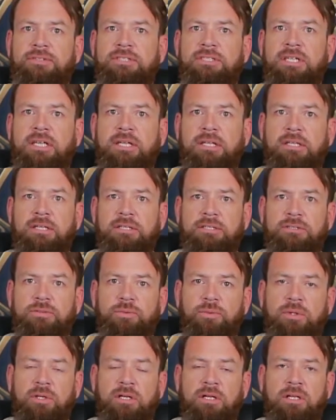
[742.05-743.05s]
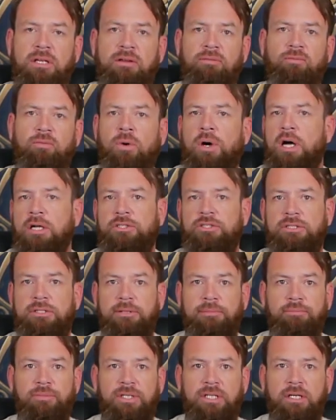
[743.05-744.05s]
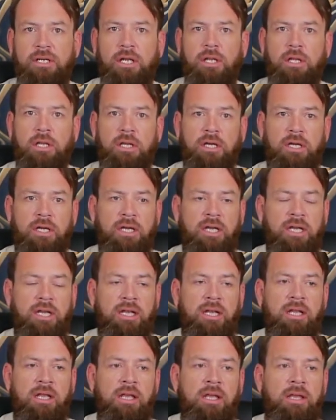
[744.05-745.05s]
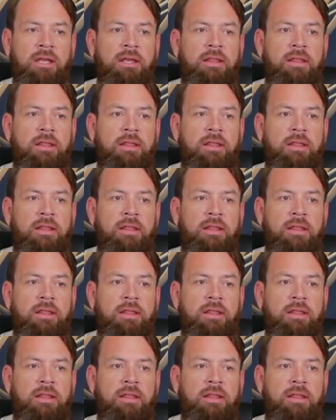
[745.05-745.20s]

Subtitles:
sickness where they've watched them decline.